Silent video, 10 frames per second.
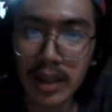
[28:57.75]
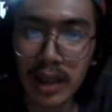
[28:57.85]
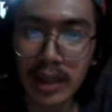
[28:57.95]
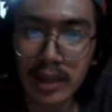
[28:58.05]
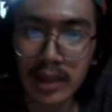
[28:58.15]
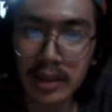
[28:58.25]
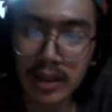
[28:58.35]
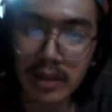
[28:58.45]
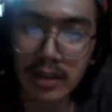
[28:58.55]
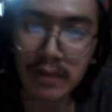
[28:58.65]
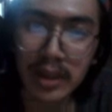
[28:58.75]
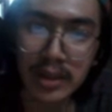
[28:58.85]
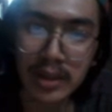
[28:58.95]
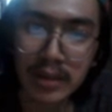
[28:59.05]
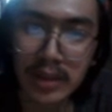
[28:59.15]
an alternating
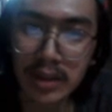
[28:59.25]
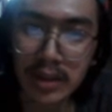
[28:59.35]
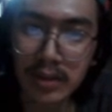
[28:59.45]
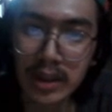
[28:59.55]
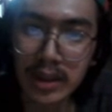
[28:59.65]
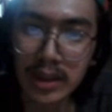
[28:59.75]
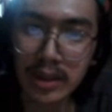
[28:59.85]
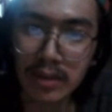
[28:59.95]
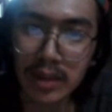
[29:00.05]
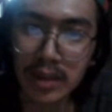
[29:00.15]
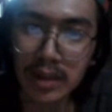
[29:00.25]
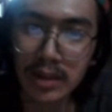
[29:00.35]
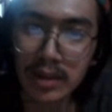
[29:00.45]
values of 0, 1, 0, 1,